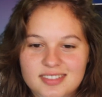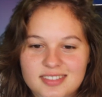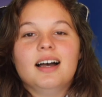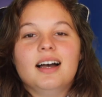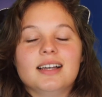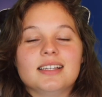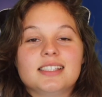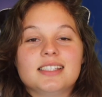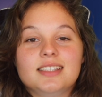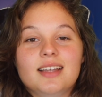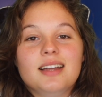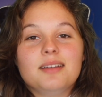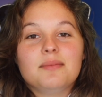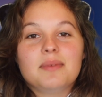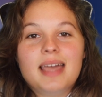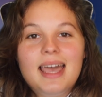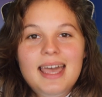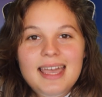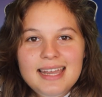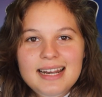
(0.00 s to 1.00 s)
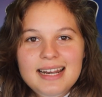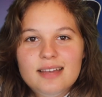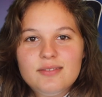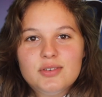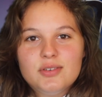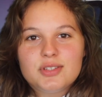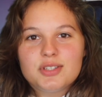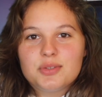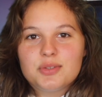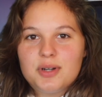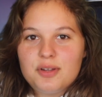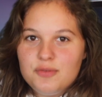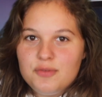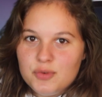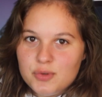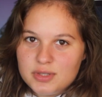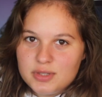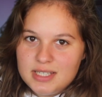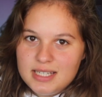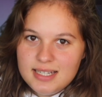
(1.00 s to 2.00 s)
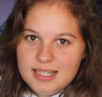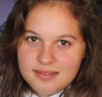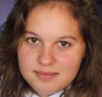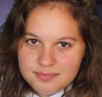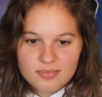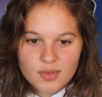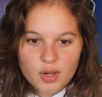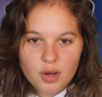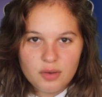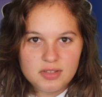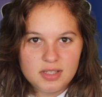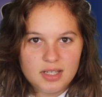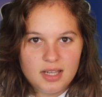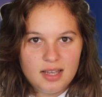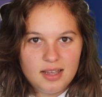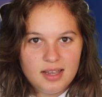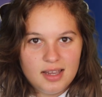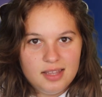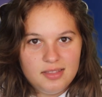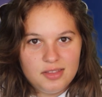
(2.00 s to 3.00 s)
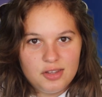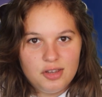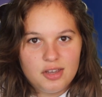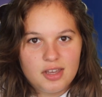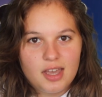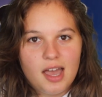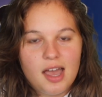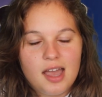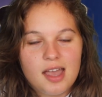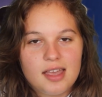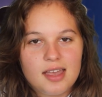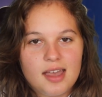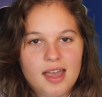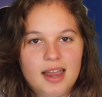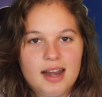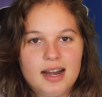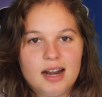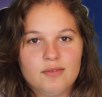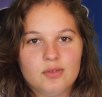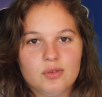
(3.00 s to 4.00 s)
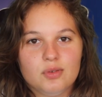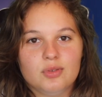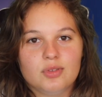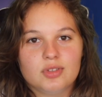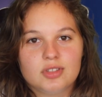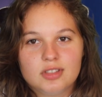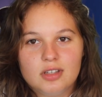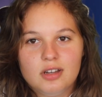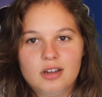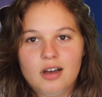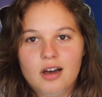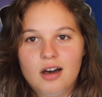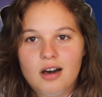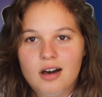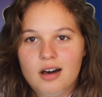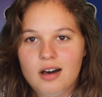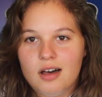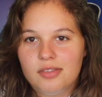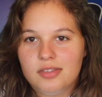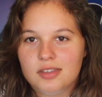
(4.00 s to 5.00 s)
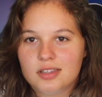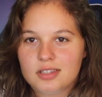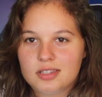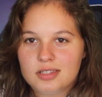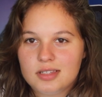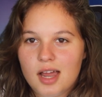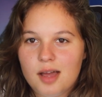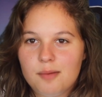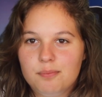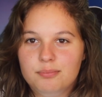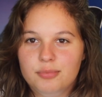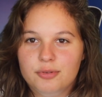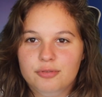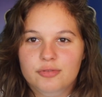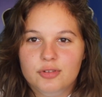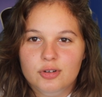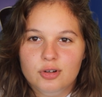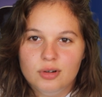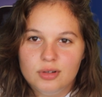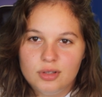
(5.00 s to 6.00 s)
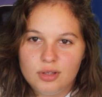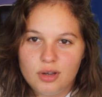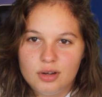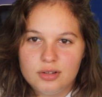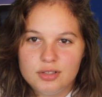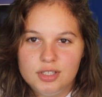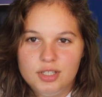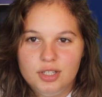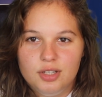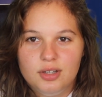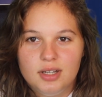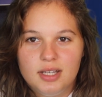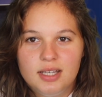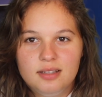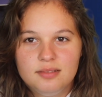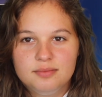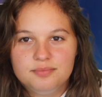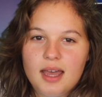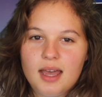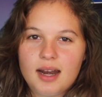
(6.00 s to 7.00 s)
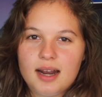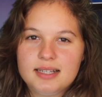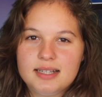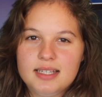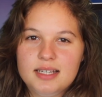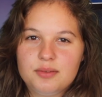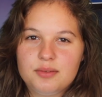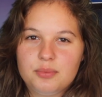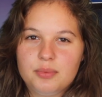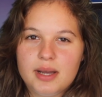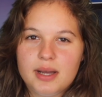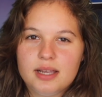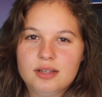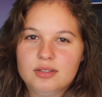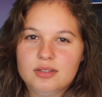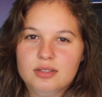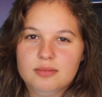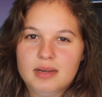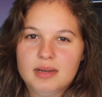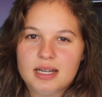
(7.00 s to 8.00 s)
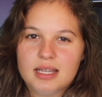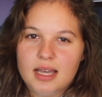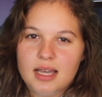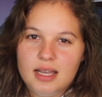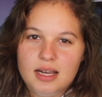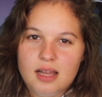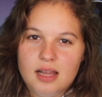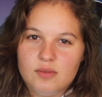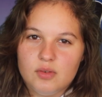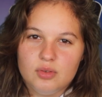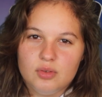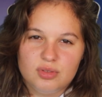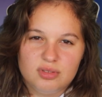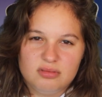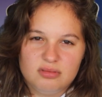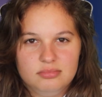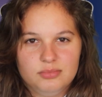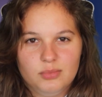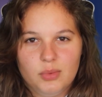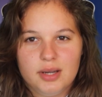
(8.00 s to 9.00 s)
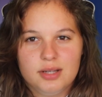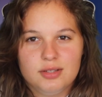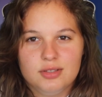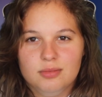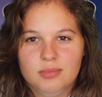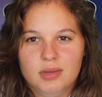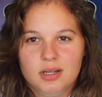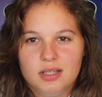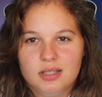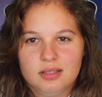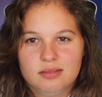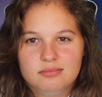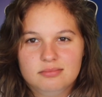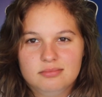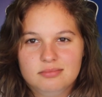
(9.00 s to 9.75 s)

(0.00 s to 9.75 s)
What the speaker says: I started my A-levels in 2014. Obviously in the UK, A-levels are the step before you go to uni. And I did way too many A-levels. Way too many.